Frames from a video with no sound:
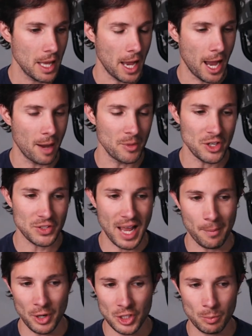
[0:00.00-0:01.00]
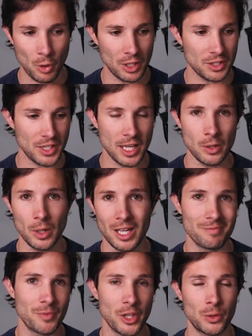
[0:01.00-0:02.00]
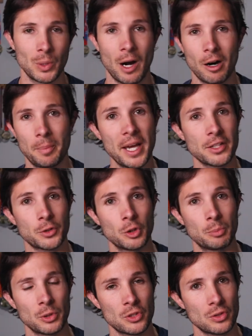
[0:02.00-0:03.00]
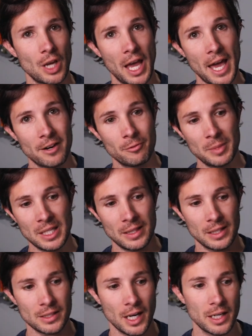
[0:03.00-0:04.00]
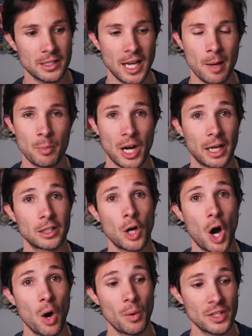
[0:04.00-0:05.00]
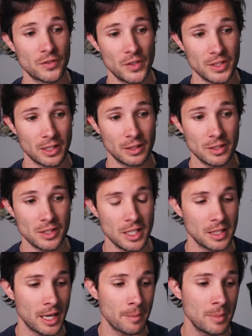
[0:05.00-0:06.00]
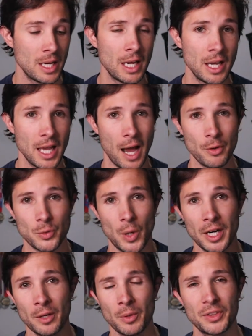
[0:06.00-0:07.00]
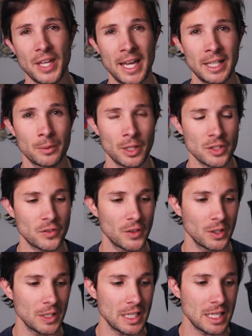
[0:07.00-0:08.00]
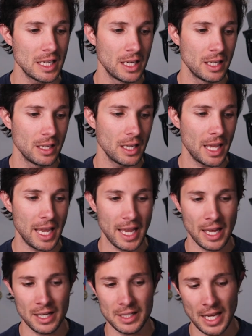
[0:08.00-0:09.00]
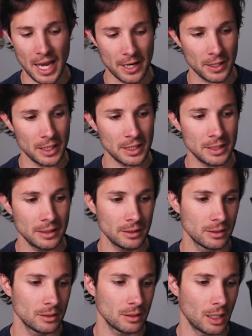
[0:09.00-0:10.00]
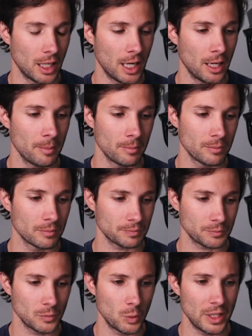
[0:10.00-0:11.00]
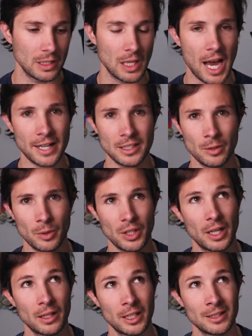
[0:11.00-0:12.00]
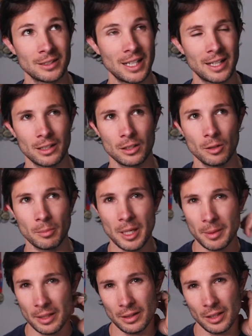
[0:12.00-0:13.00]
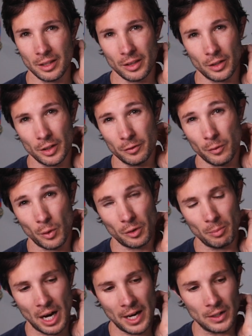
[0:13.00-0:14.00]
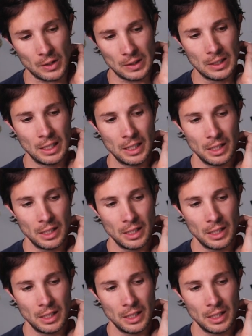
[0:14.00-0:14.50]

Um, and there's not much more to say to it. The three hour pace group was ahead of me the entire time, but I could always physically see them. I was running with Danny Runs Philly and Aaron. Um, we locked in with Aaron, I don't know, maybe the third, fourth mile.